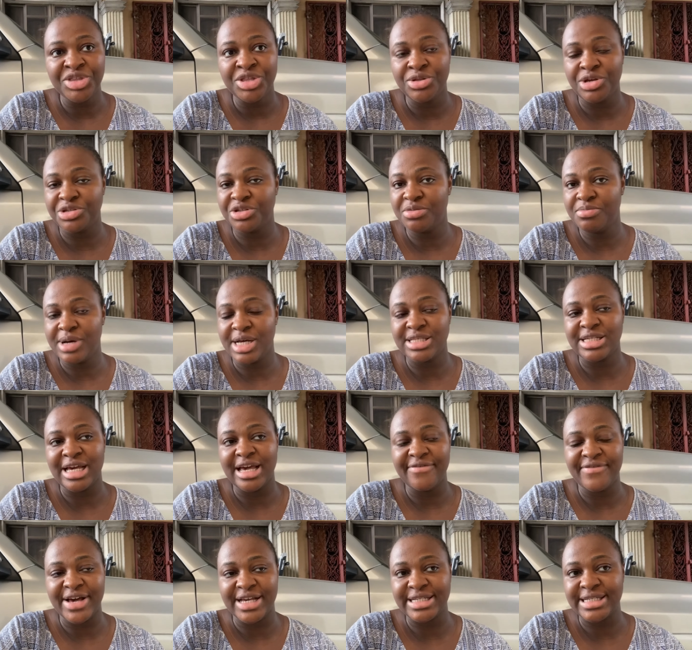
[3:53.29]
doesn't matter
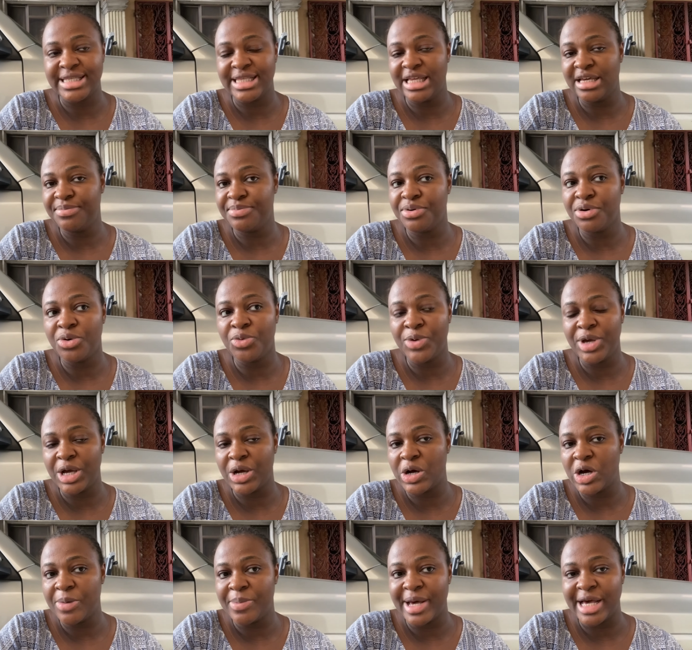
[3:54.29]
if i sleep or
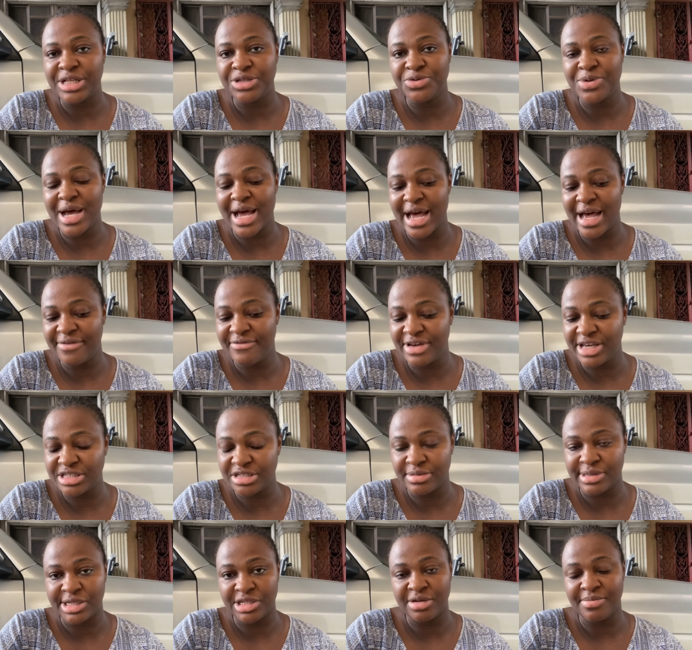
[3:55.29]
wake up i do have it
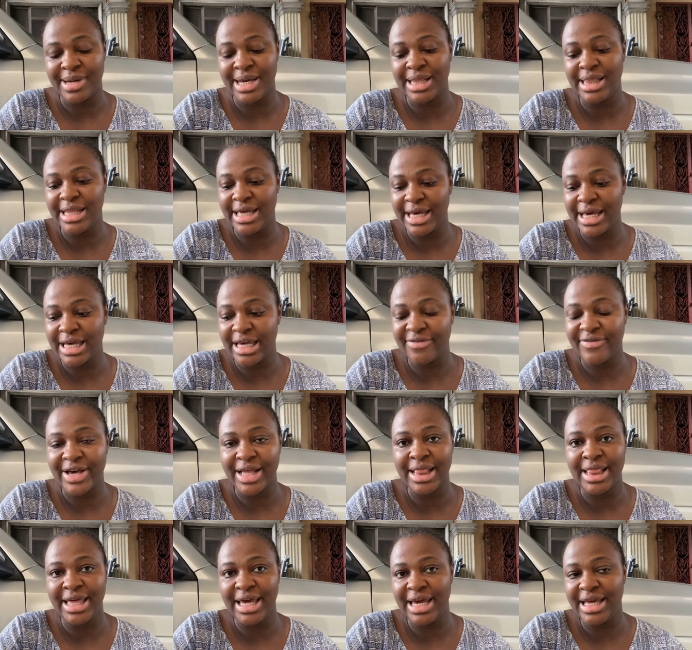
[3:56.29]
sometimes on my leg if i
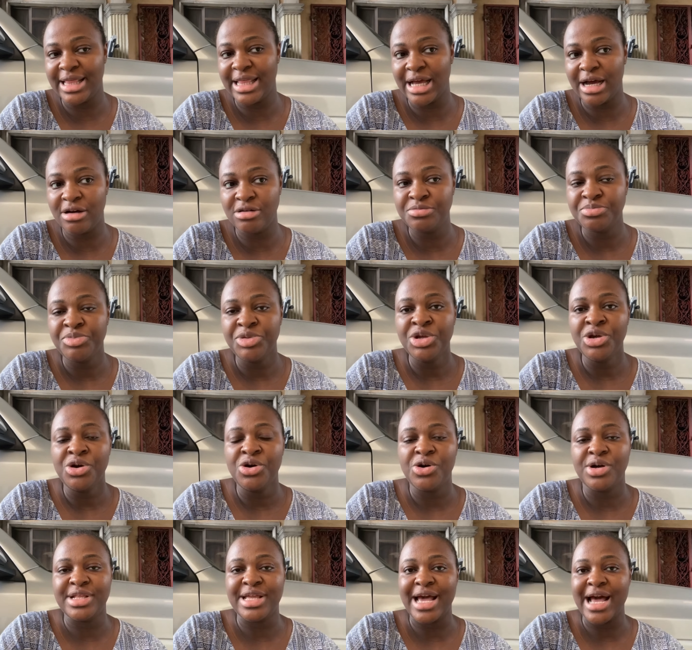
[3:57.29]
lay down
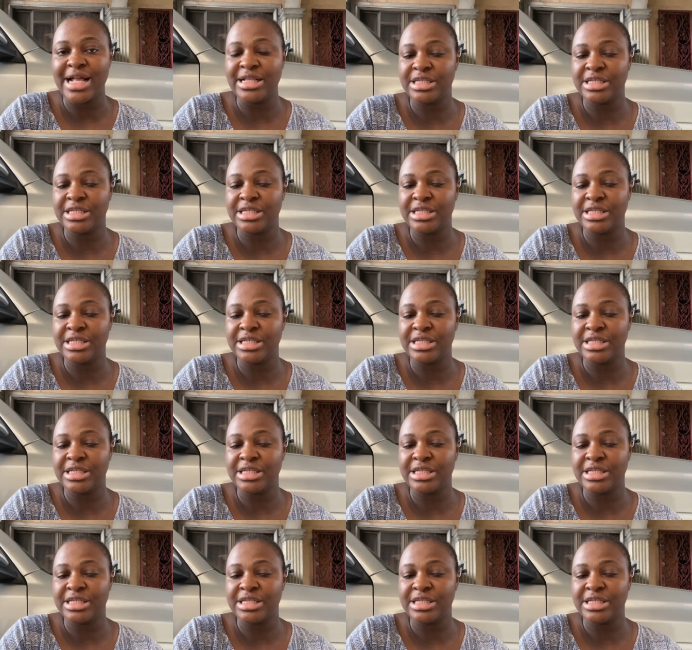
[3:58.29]
on a hard